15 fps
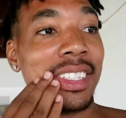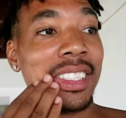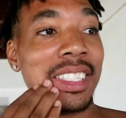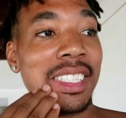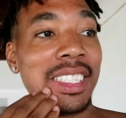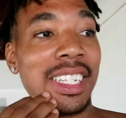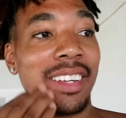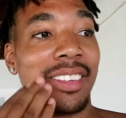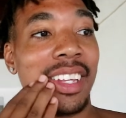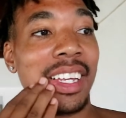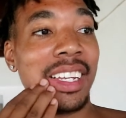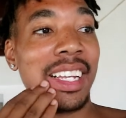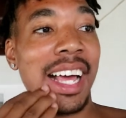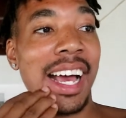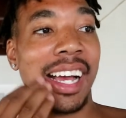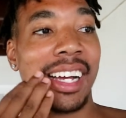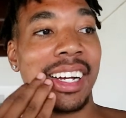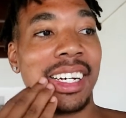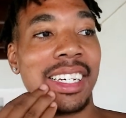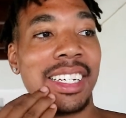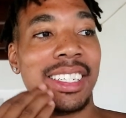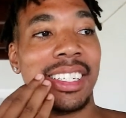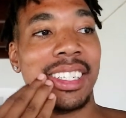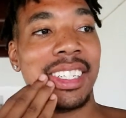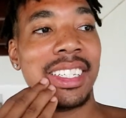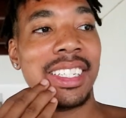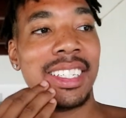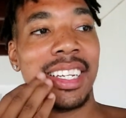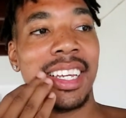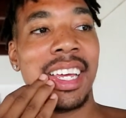since I've done like a
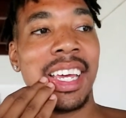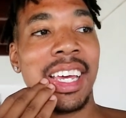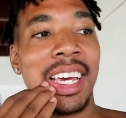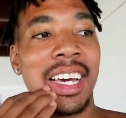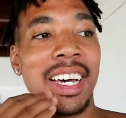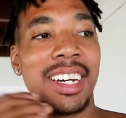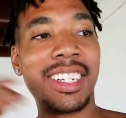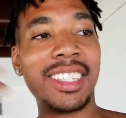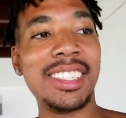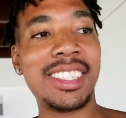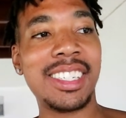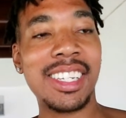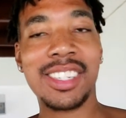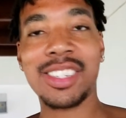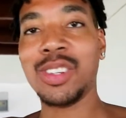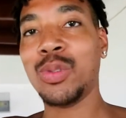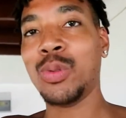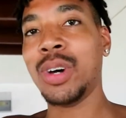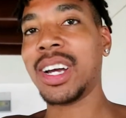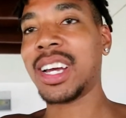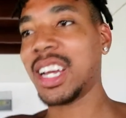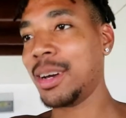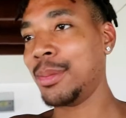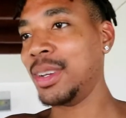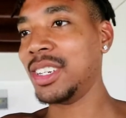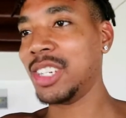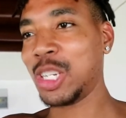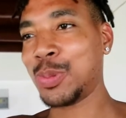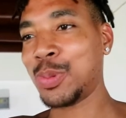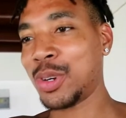consistent workout, man,
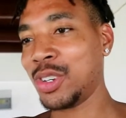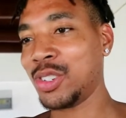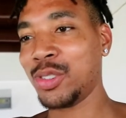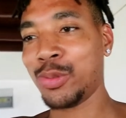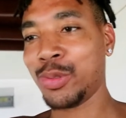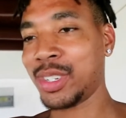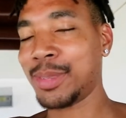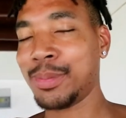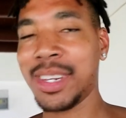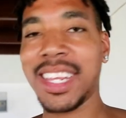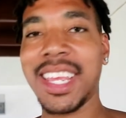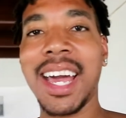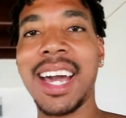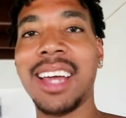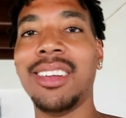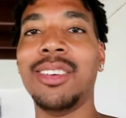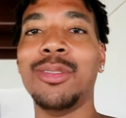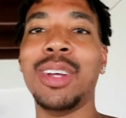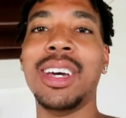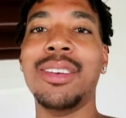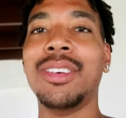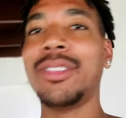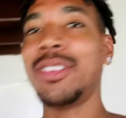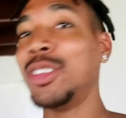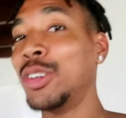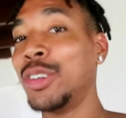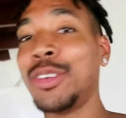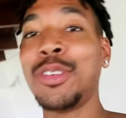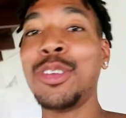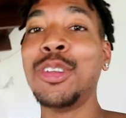just because of what's been going on there. But you know,
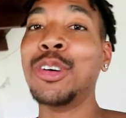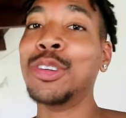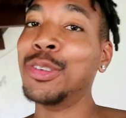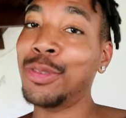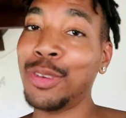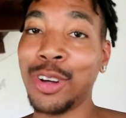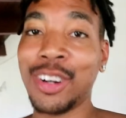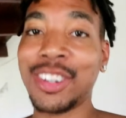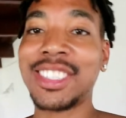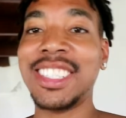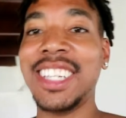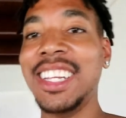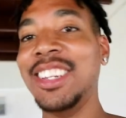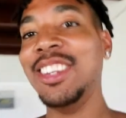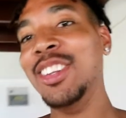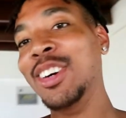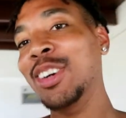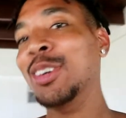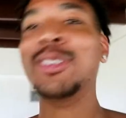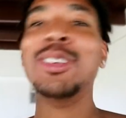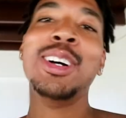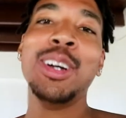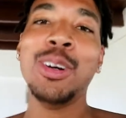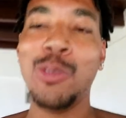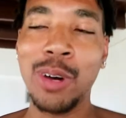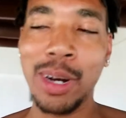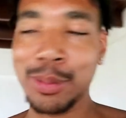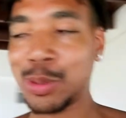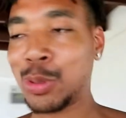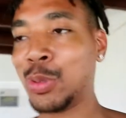if you know the vlogs, then you know what
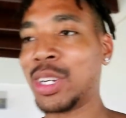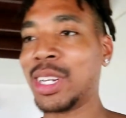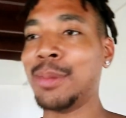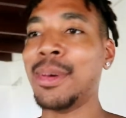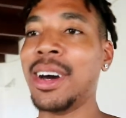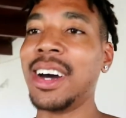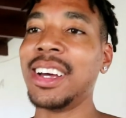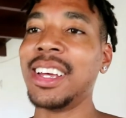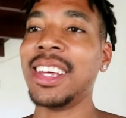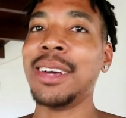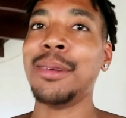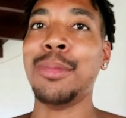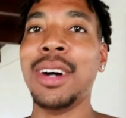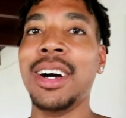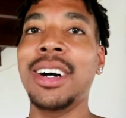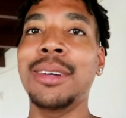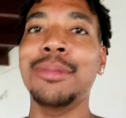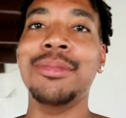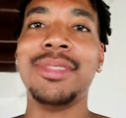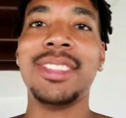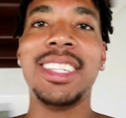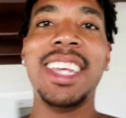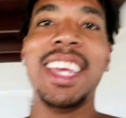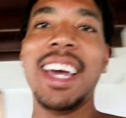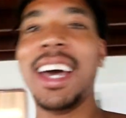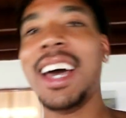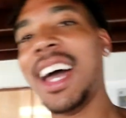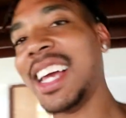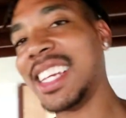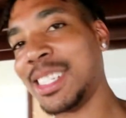I'm talking about. But yeah,
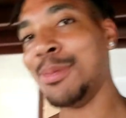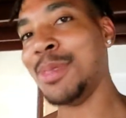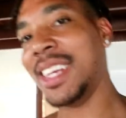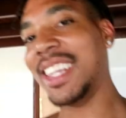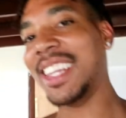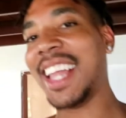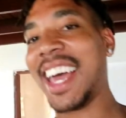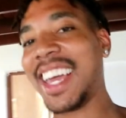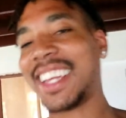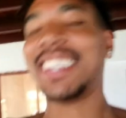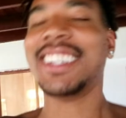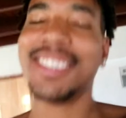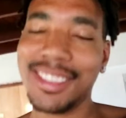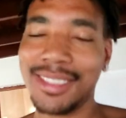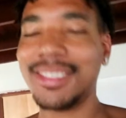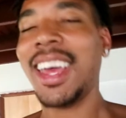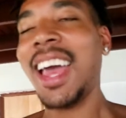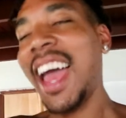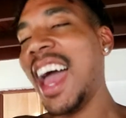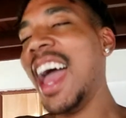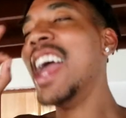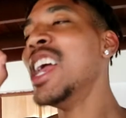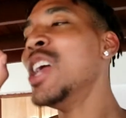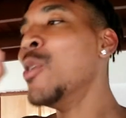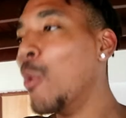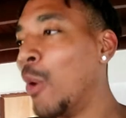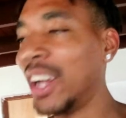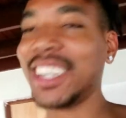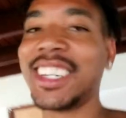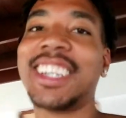I used to be in like
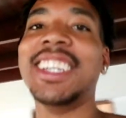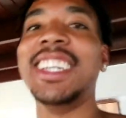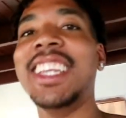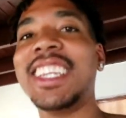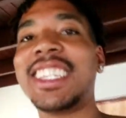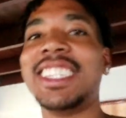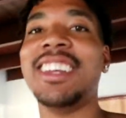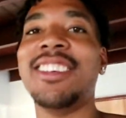A1 conditioning.